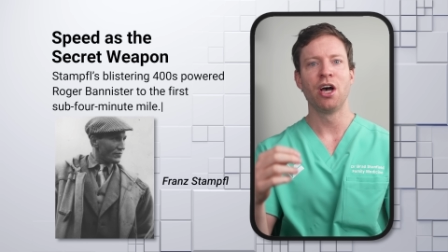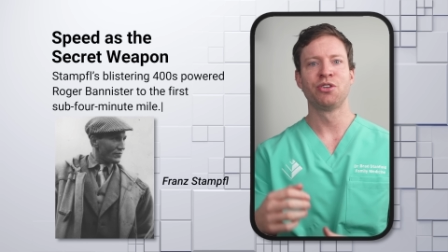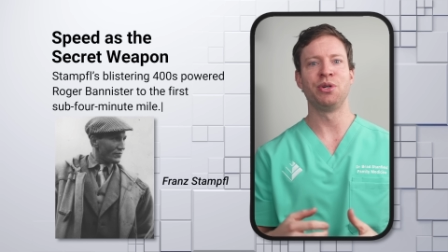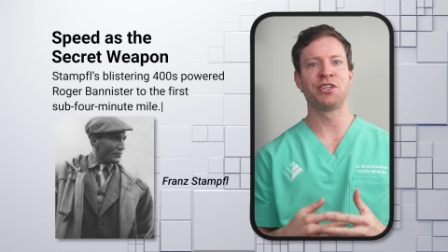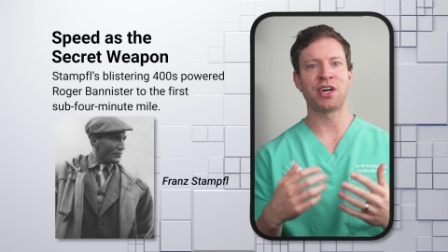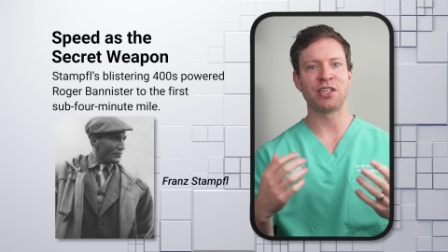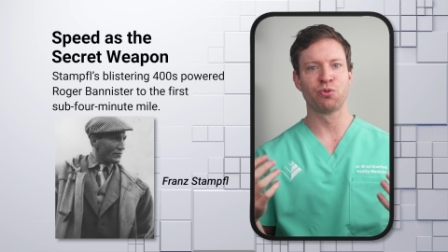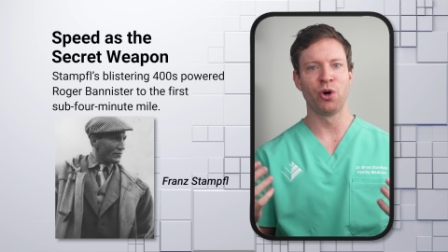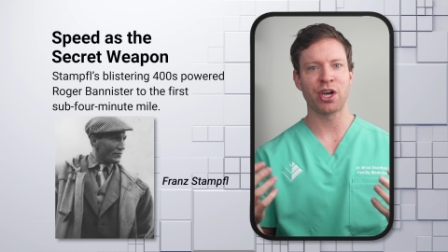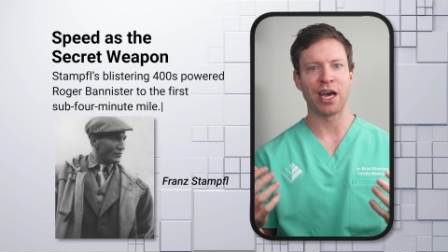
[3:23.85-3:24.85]
so he designs
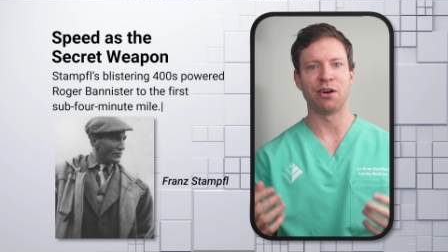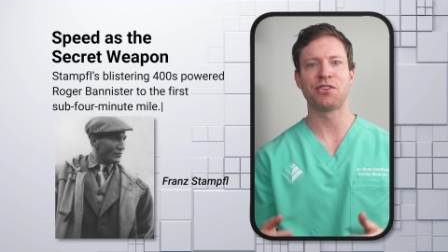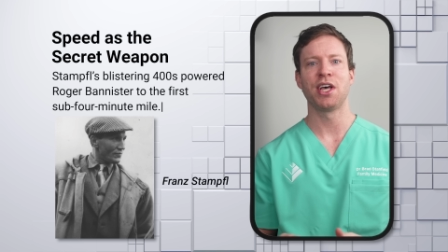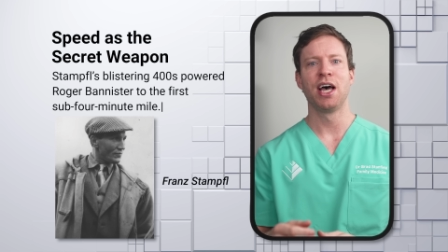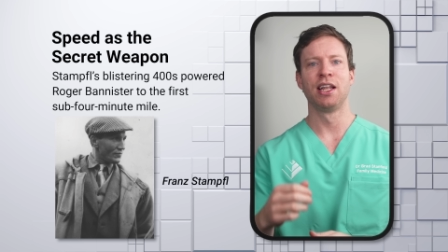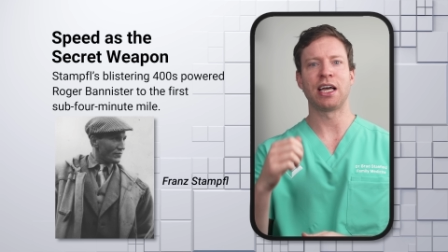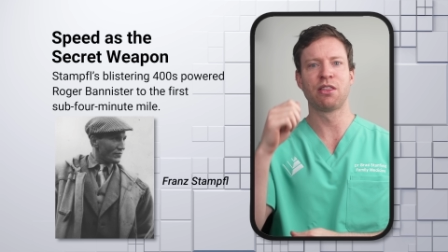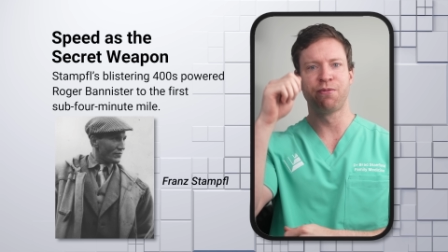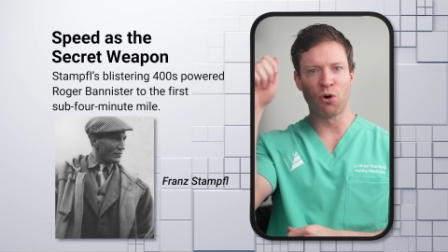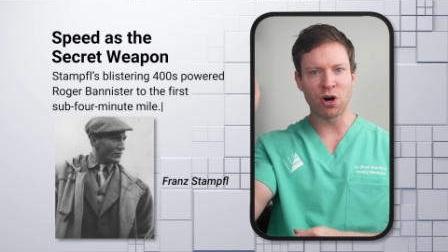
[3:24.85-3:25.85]
workouts like
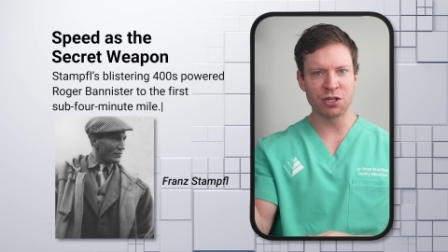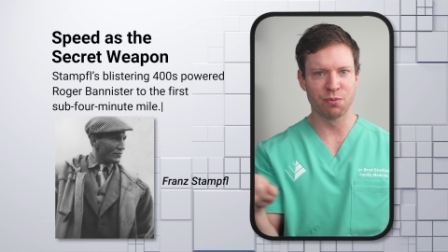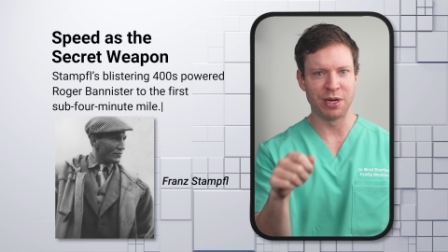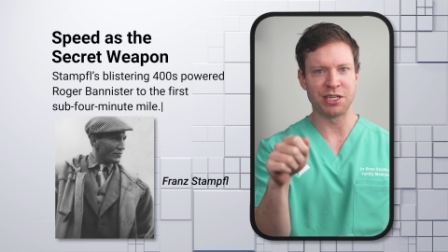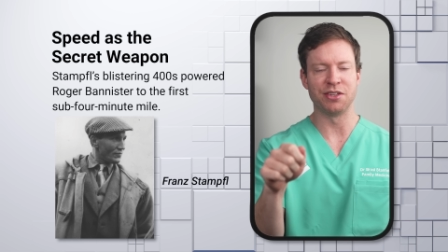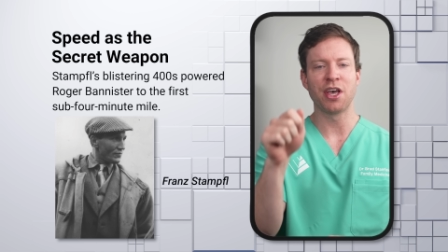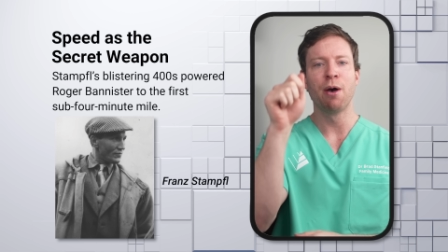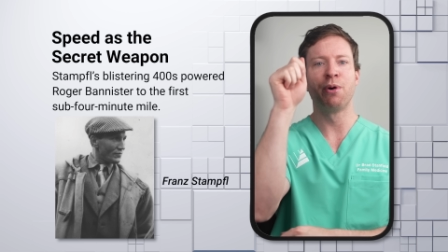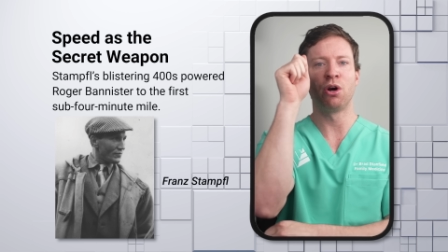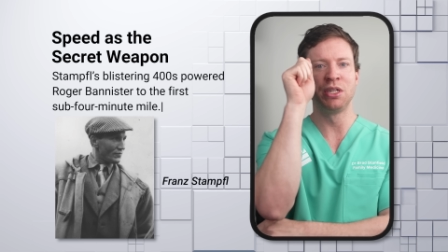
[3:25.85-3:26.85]
the 400 meters
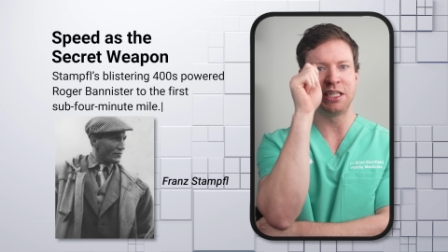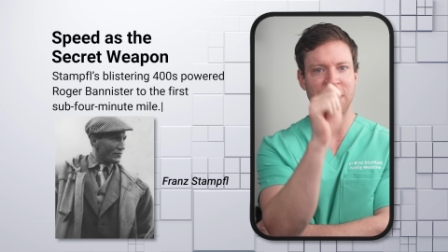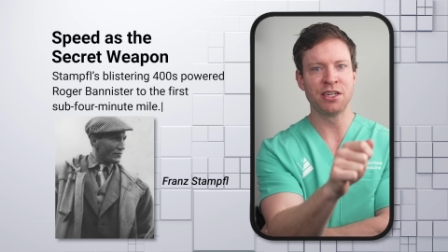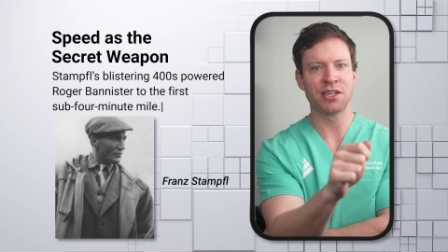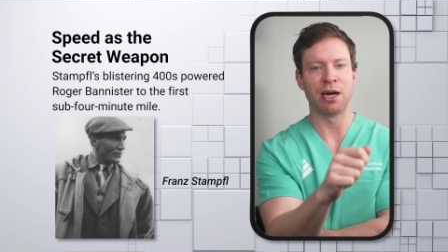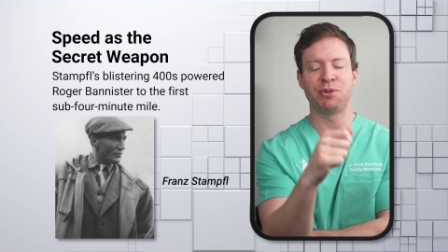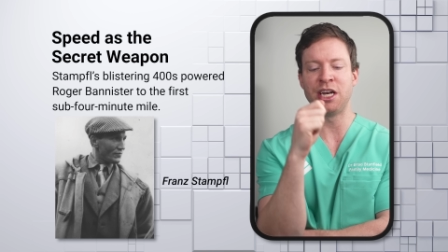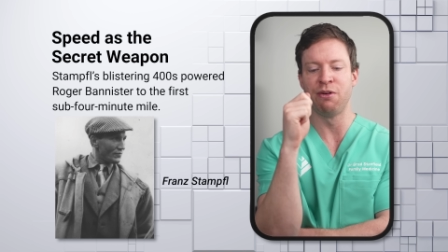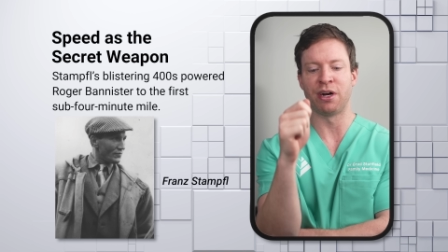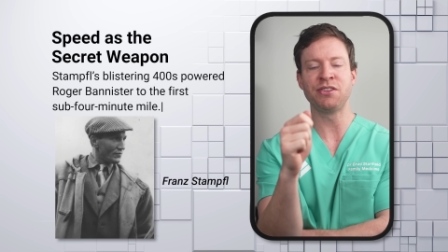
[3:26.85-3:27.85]
but only 10 times
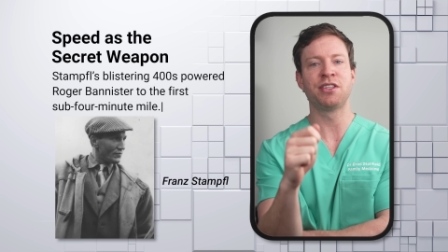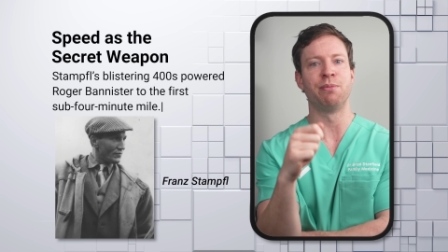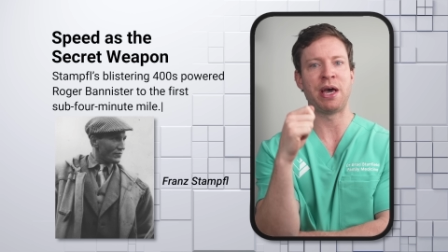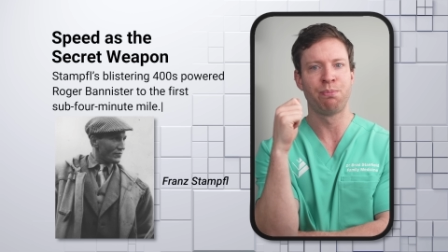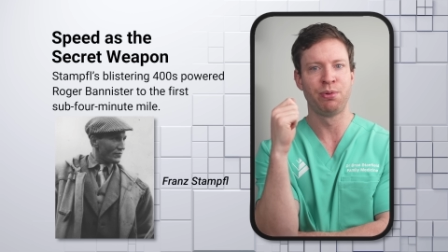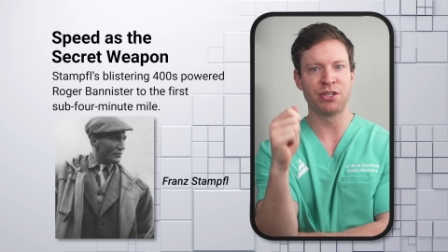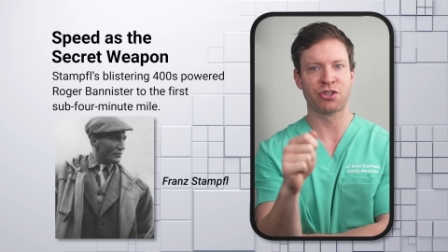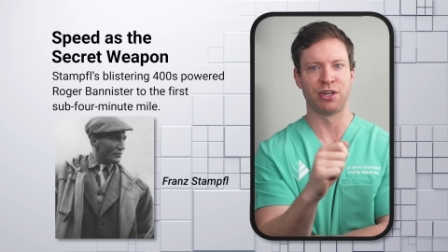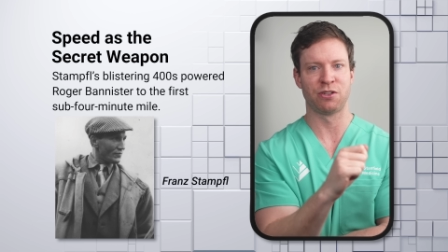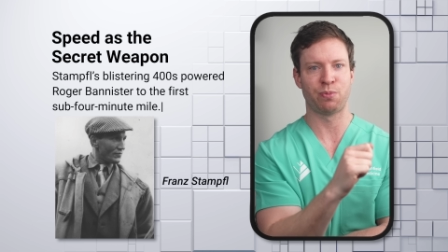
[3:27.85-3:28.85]
and he runs them at
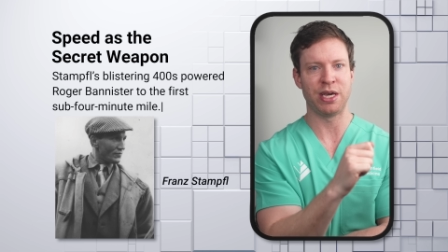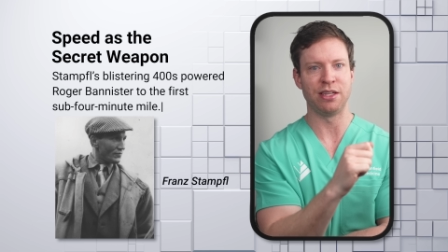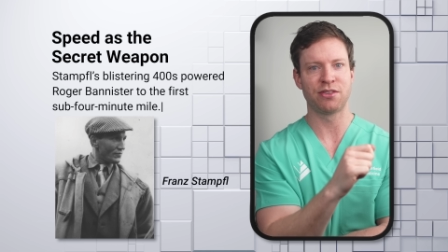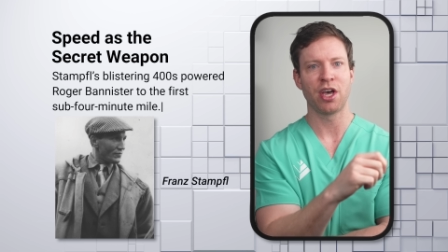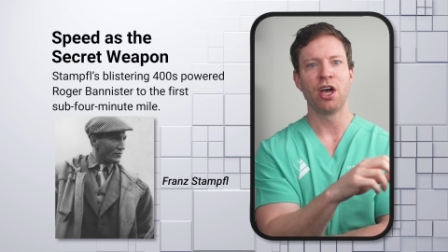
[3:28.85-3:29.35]
blistering speeds.